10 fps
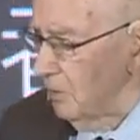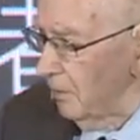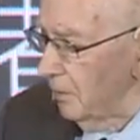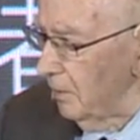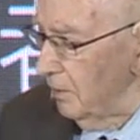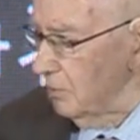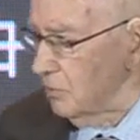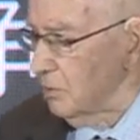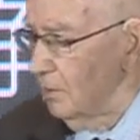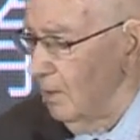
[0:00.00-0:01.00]
thing is
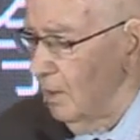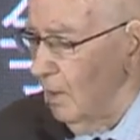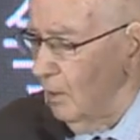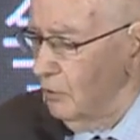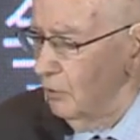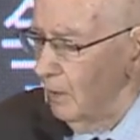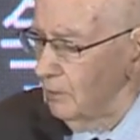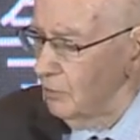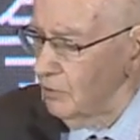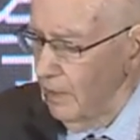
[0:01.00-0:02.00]
to
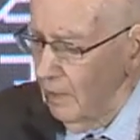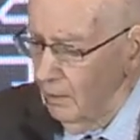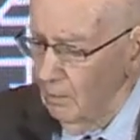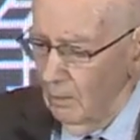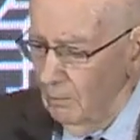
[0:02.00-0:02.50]
understand,